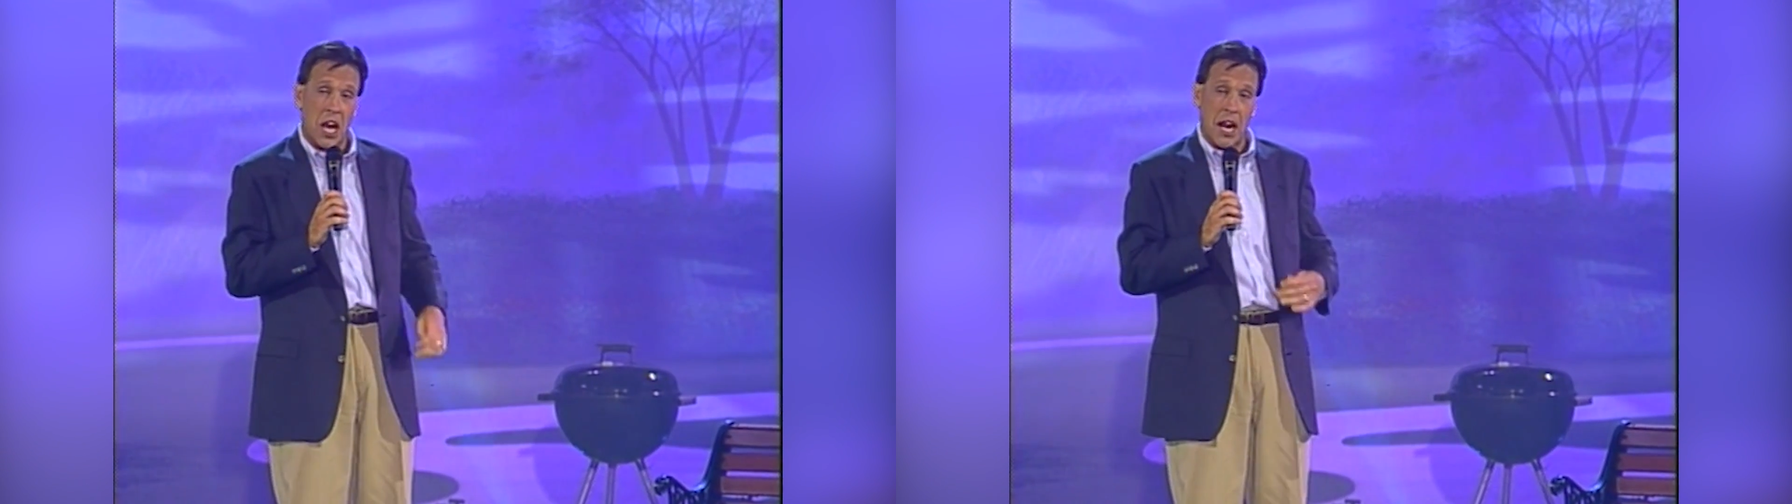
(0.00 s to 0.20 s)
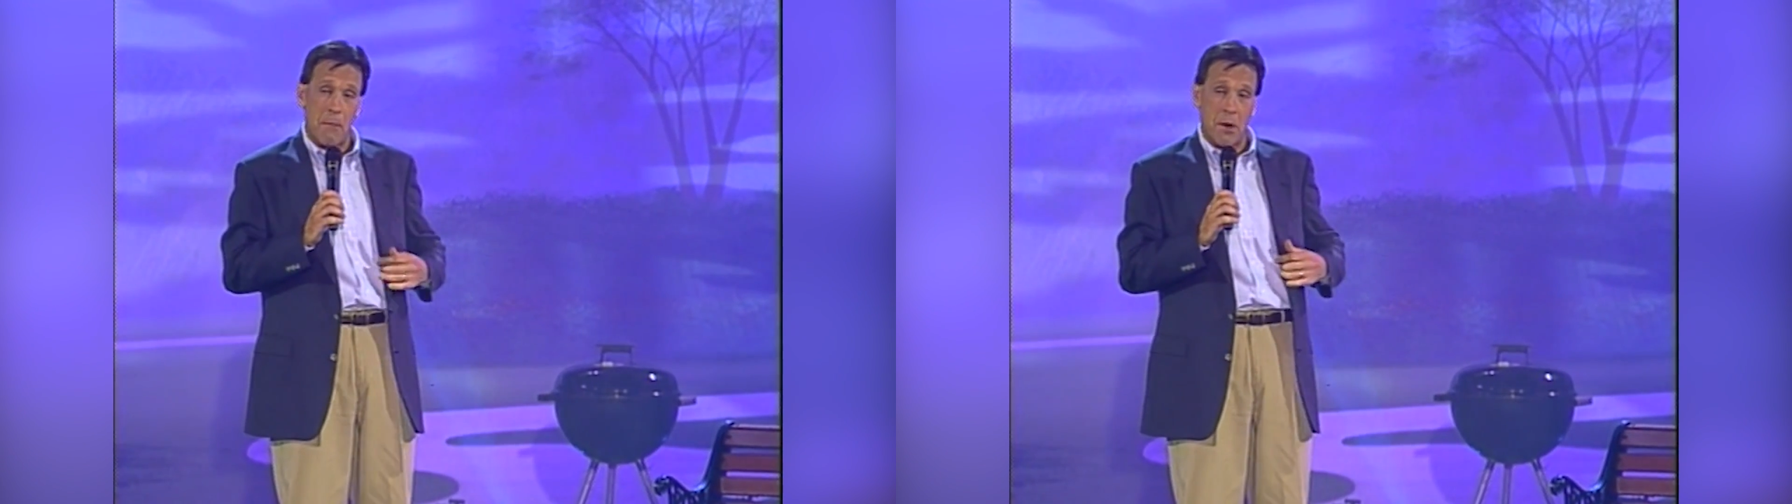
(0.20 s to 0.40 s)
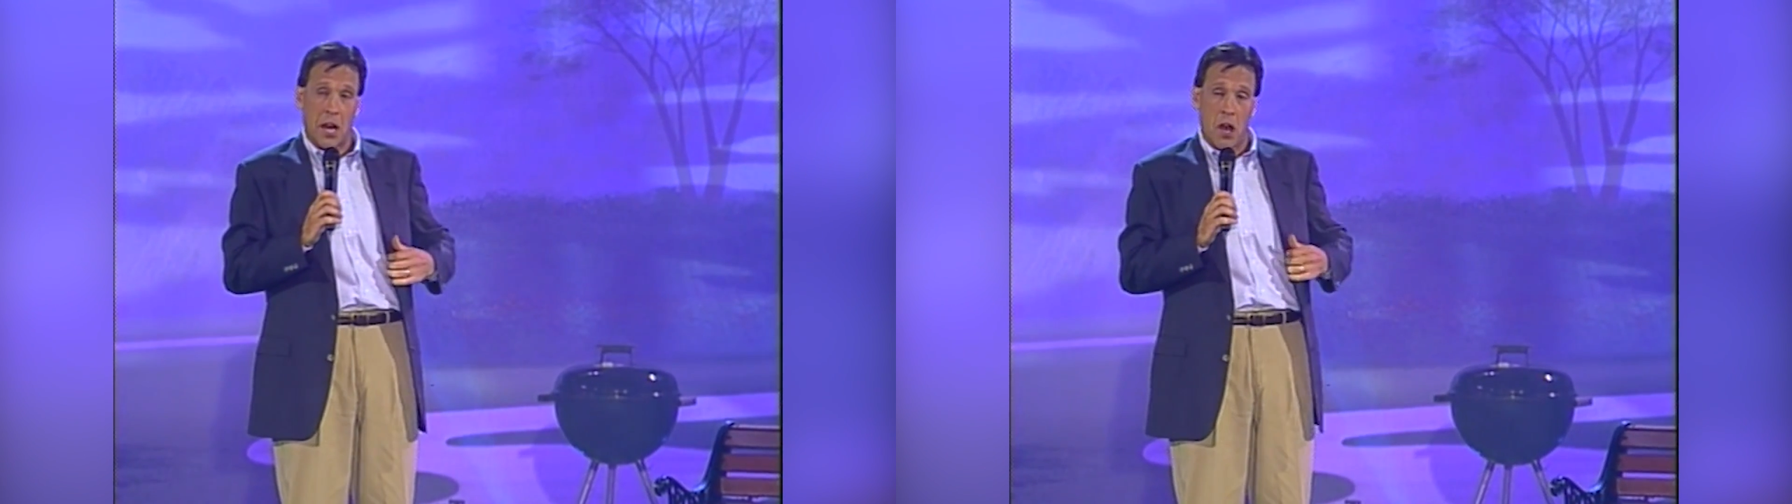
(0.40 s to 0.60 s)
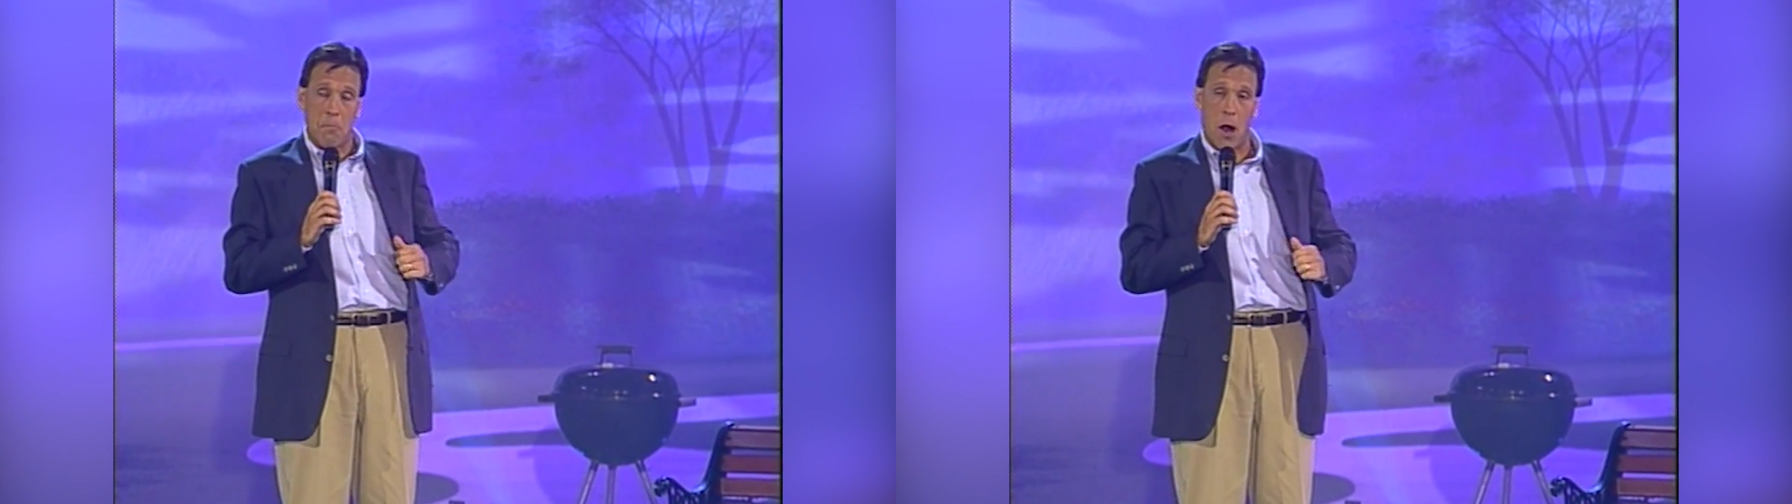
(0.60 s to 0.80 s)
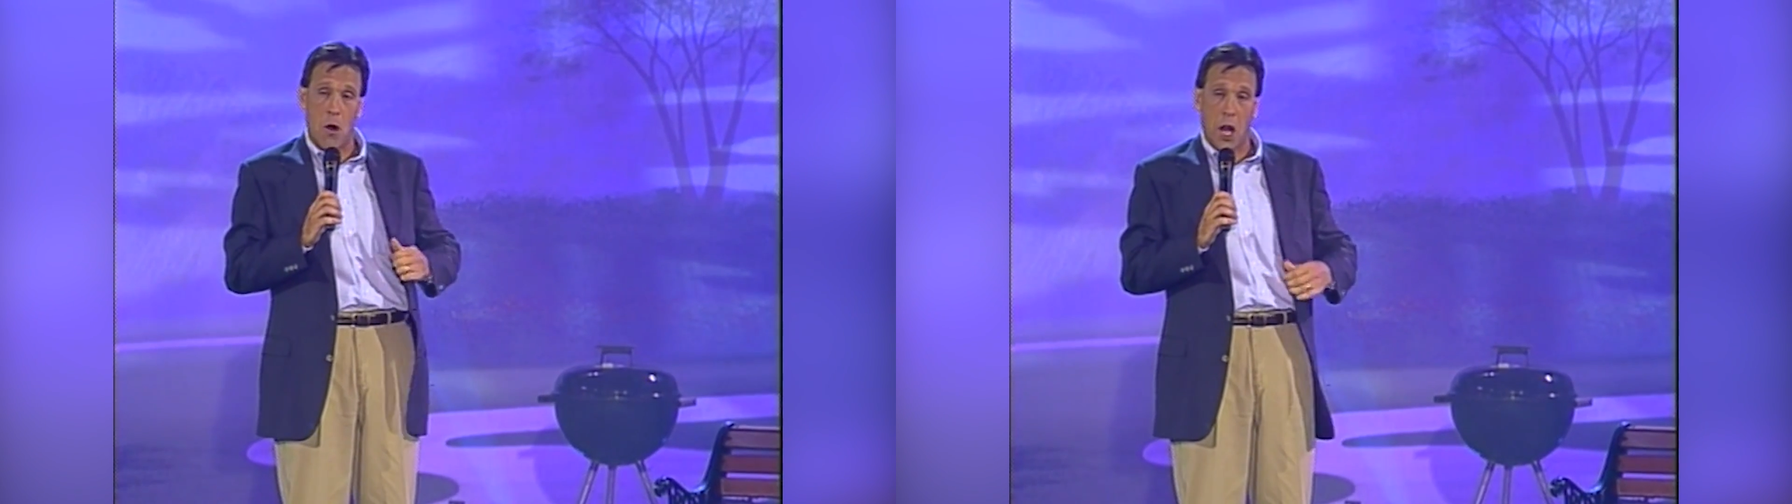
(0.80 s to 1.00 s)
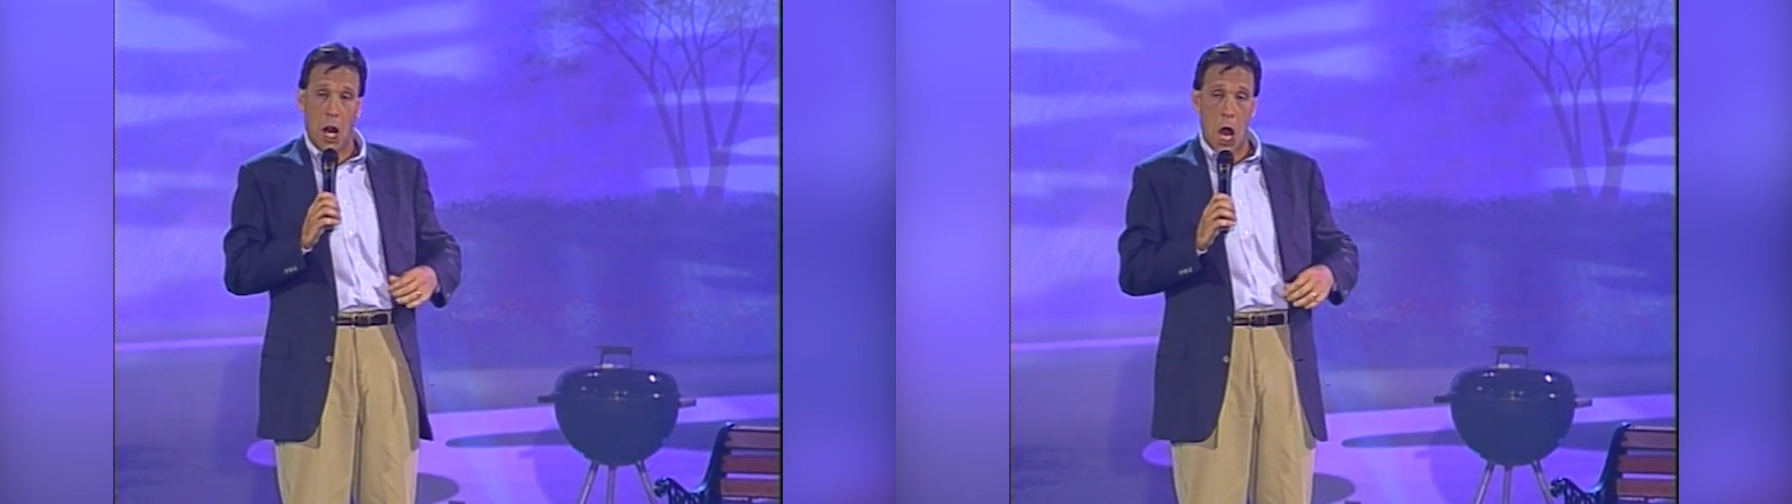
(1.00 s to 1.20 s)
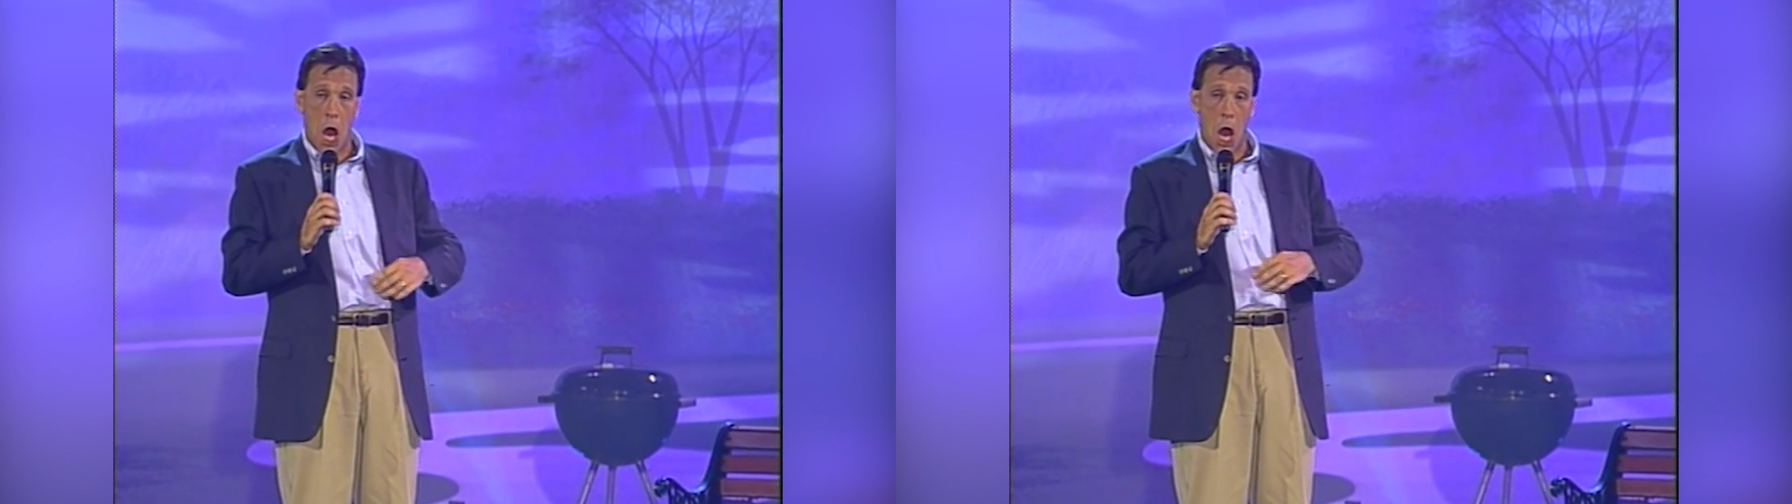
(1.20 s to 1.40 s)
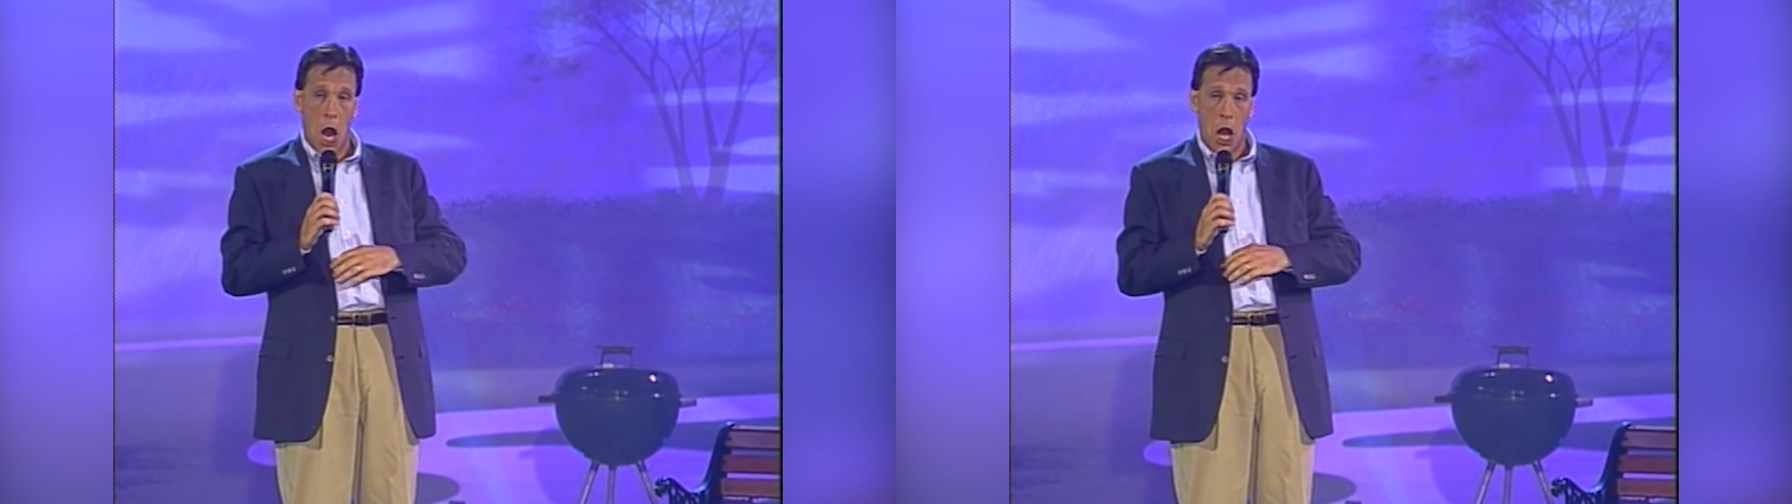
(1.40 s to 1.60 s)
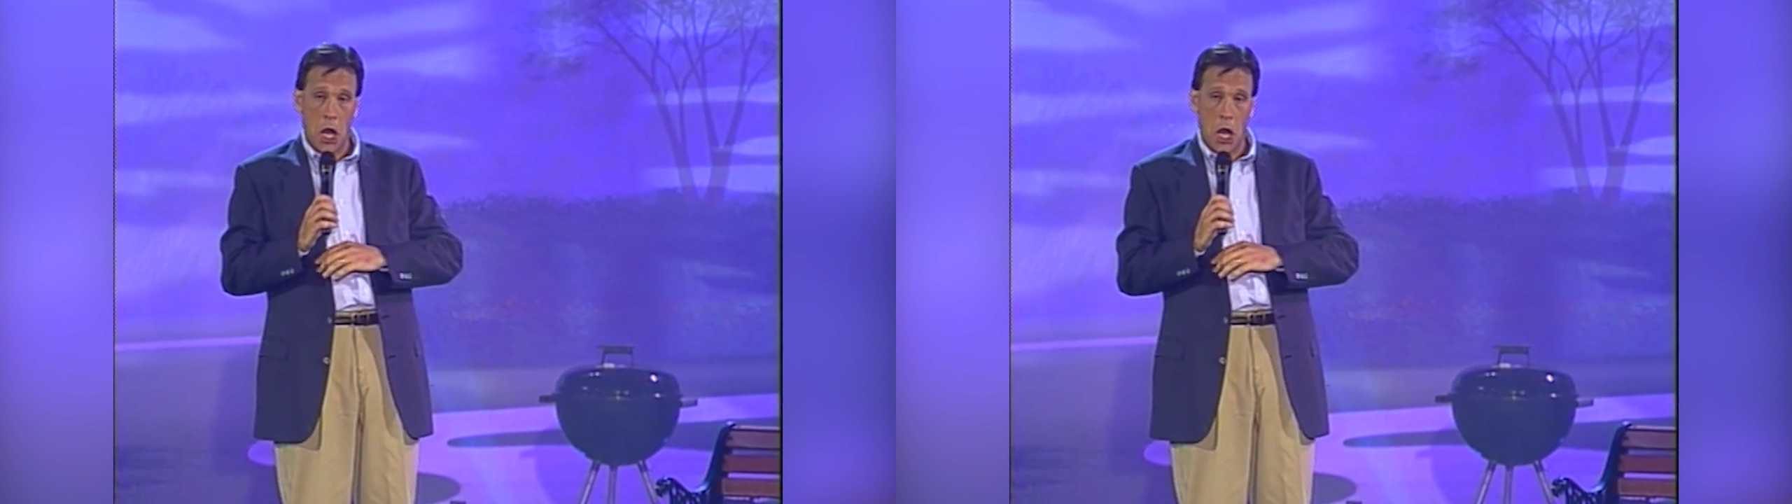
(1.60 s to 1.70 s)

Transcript: and then I'm going to go mow the lawn.